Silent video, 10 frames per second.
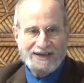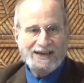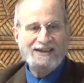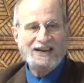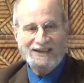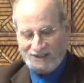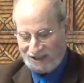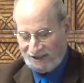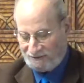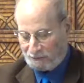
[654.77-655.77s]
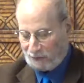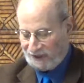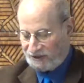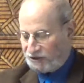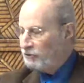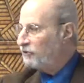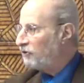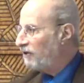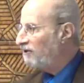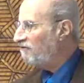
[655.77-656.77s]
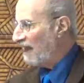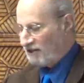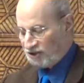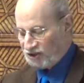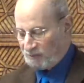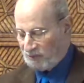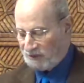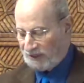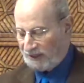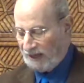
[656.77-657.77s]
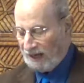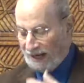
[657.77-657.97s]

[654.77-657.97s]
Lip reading: in 1942 during the fascist period.